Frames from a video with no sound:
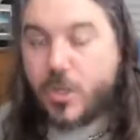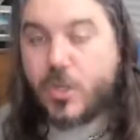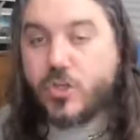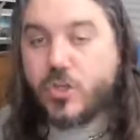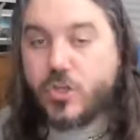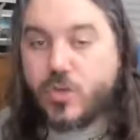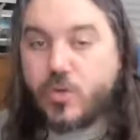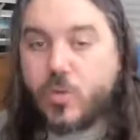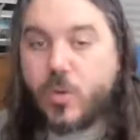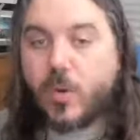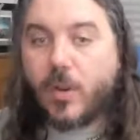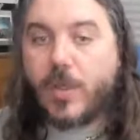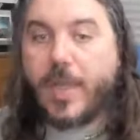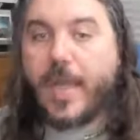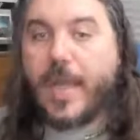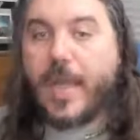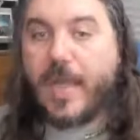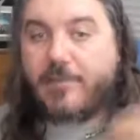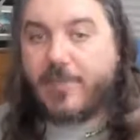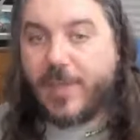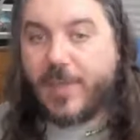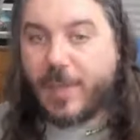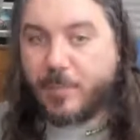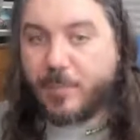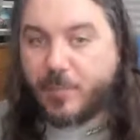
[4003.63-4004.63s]
you will
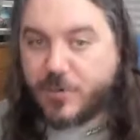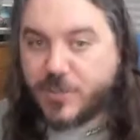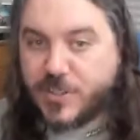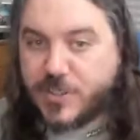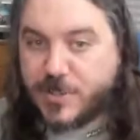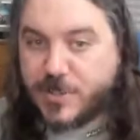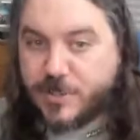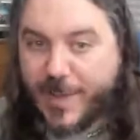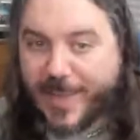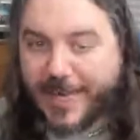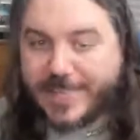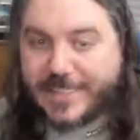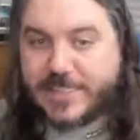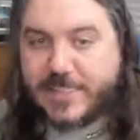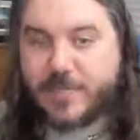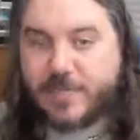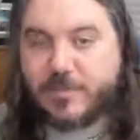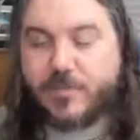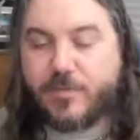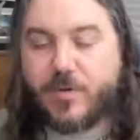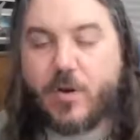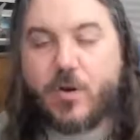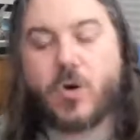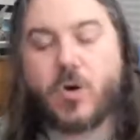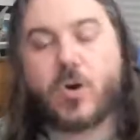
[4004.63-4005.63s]
have a
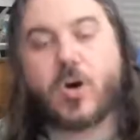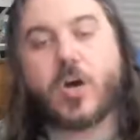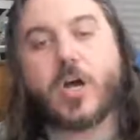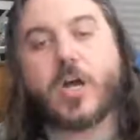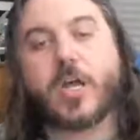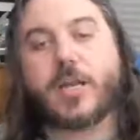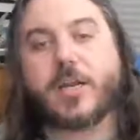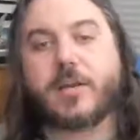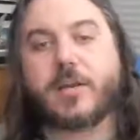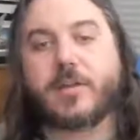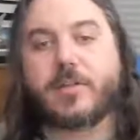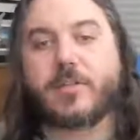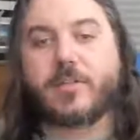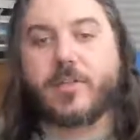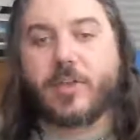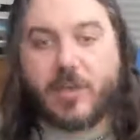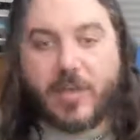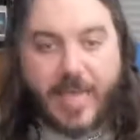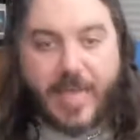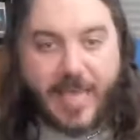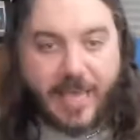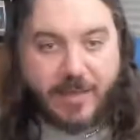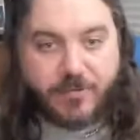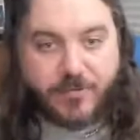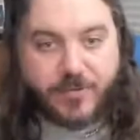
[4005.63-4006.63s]
perspective on the
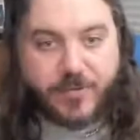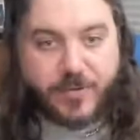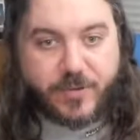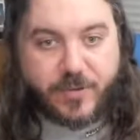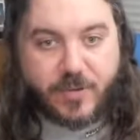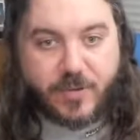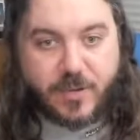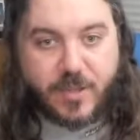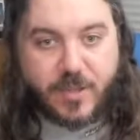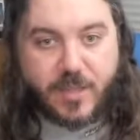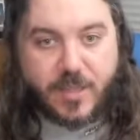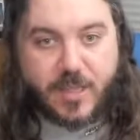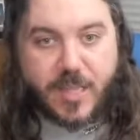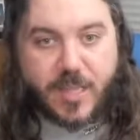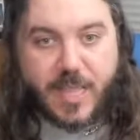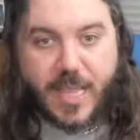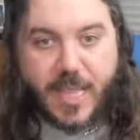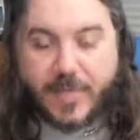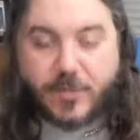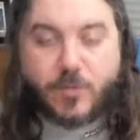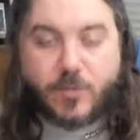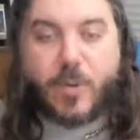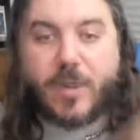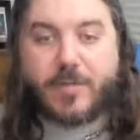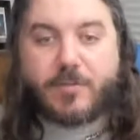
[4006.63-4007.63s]
left,
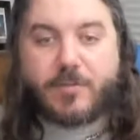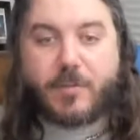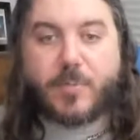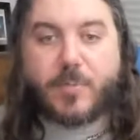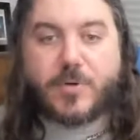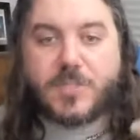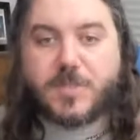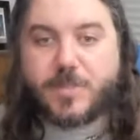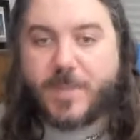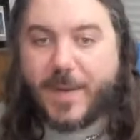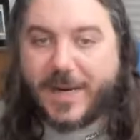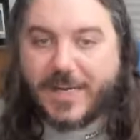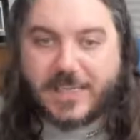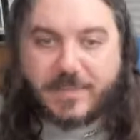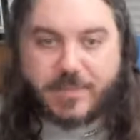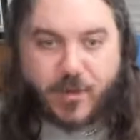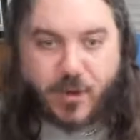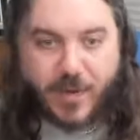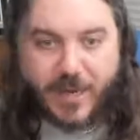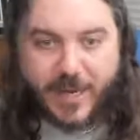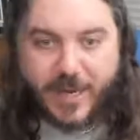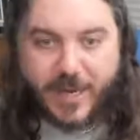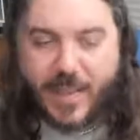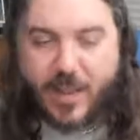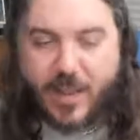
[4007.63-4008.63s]
and you will have a perspective
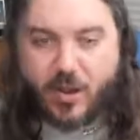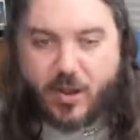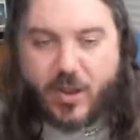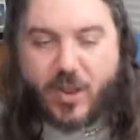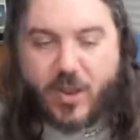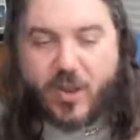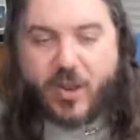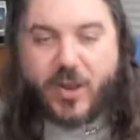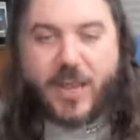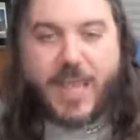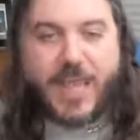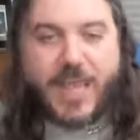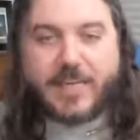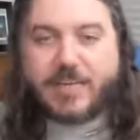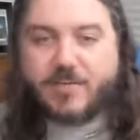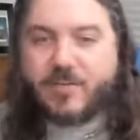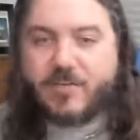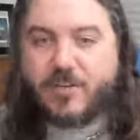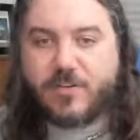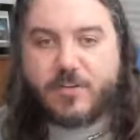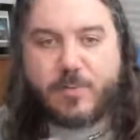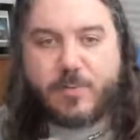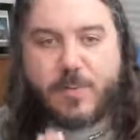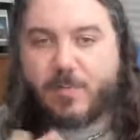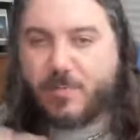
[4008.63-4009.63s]
on
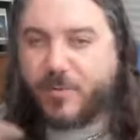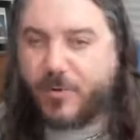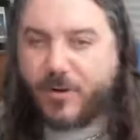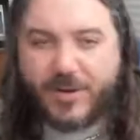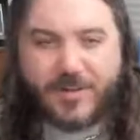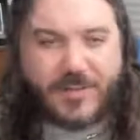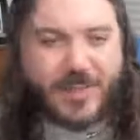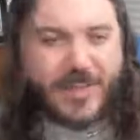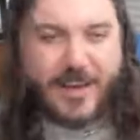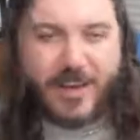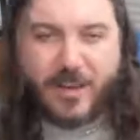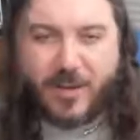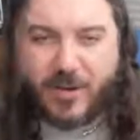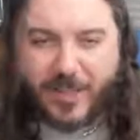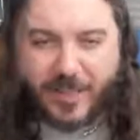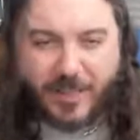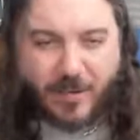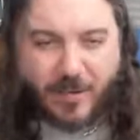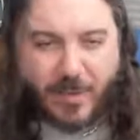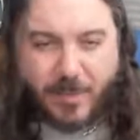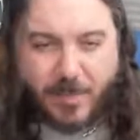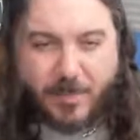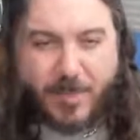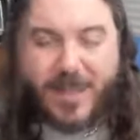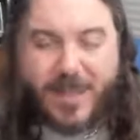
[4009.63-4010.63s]
activism
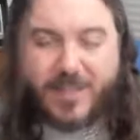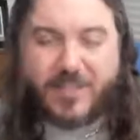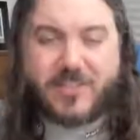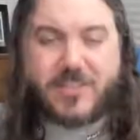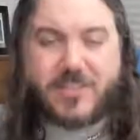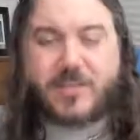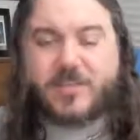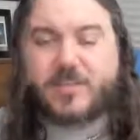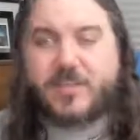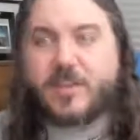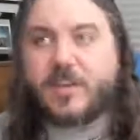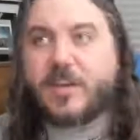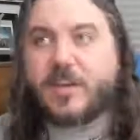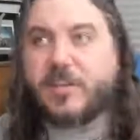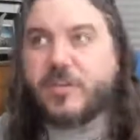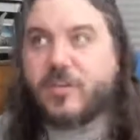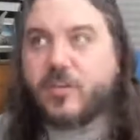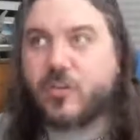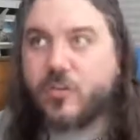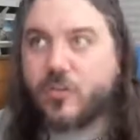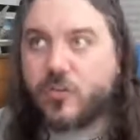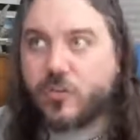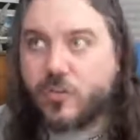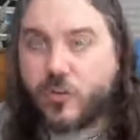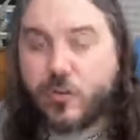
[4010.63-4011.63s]
and politics that
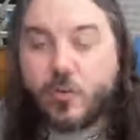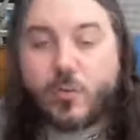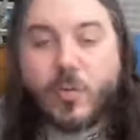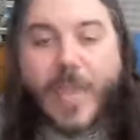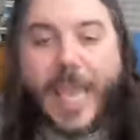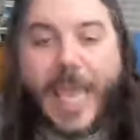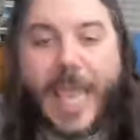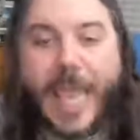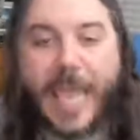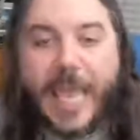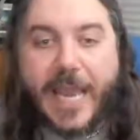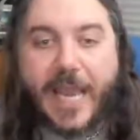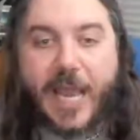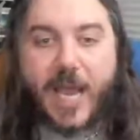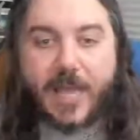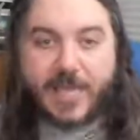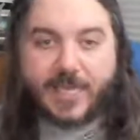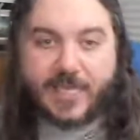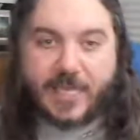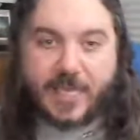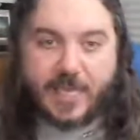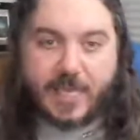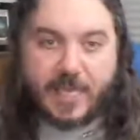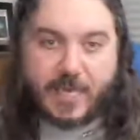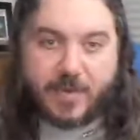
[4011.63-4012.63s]
you
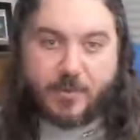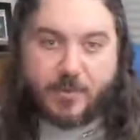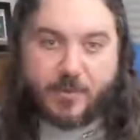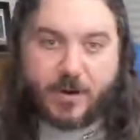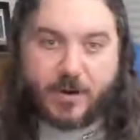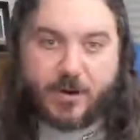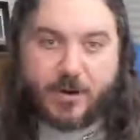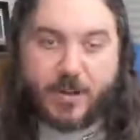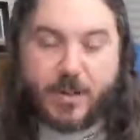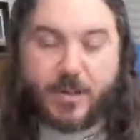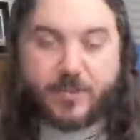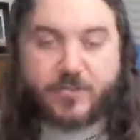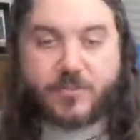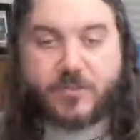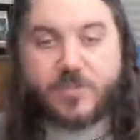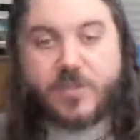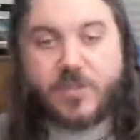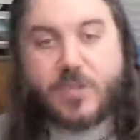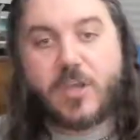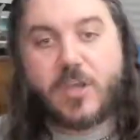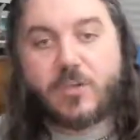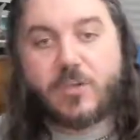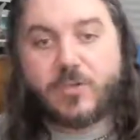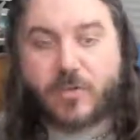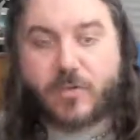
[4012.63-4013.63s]
cannot get anywhere else.
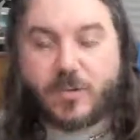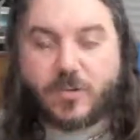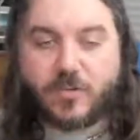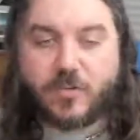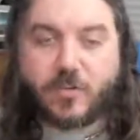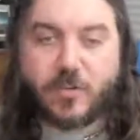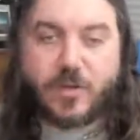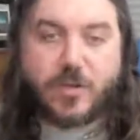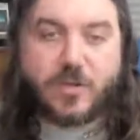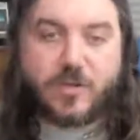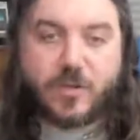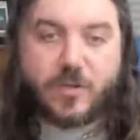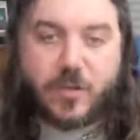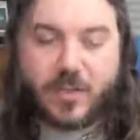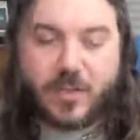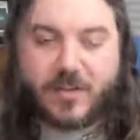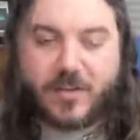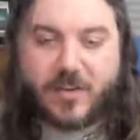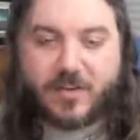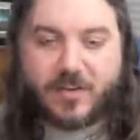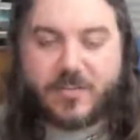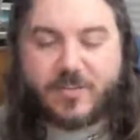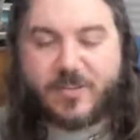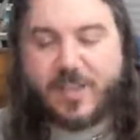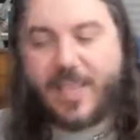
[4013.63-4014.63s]
So it
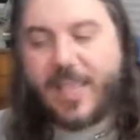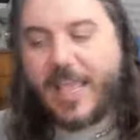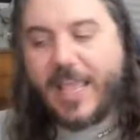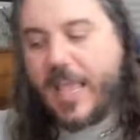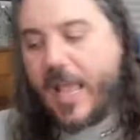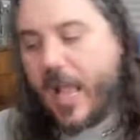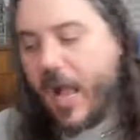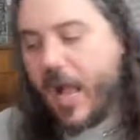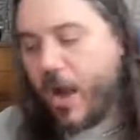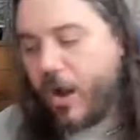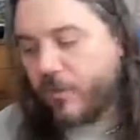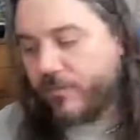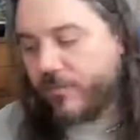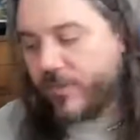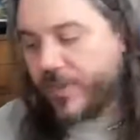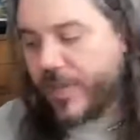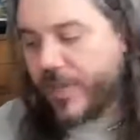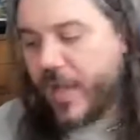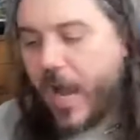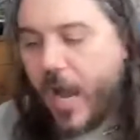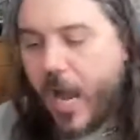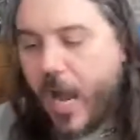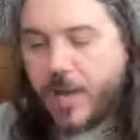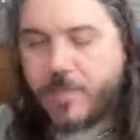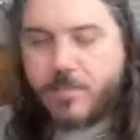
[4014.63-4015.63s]
is of
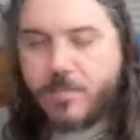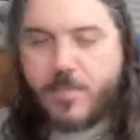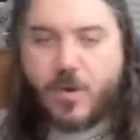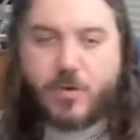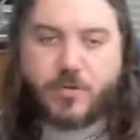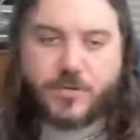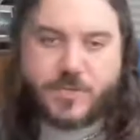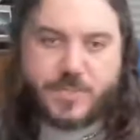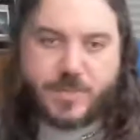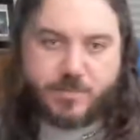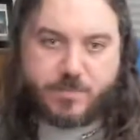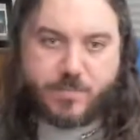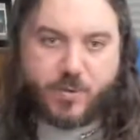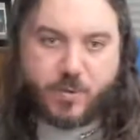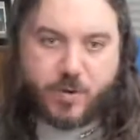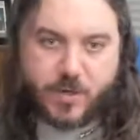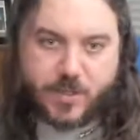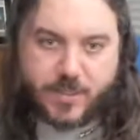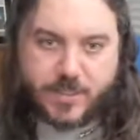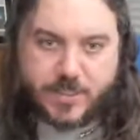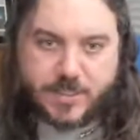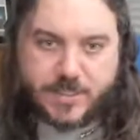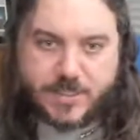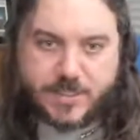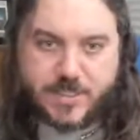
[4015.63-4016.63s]
the utmost
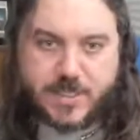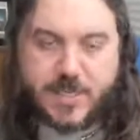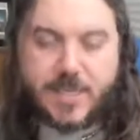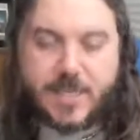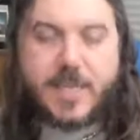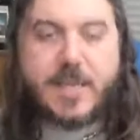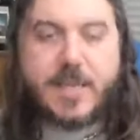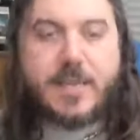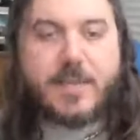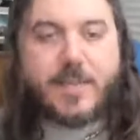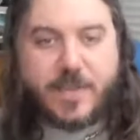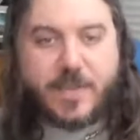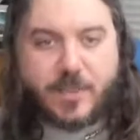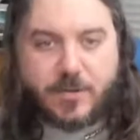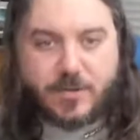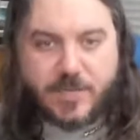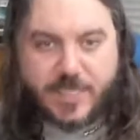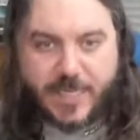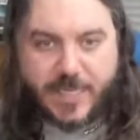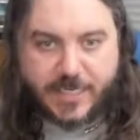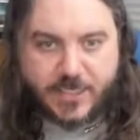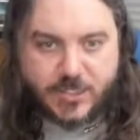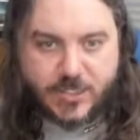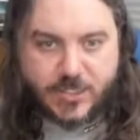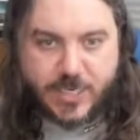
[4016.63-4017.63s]
importance that you
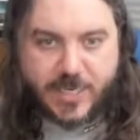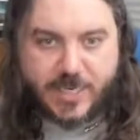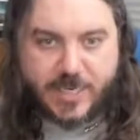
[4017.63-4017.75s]
take a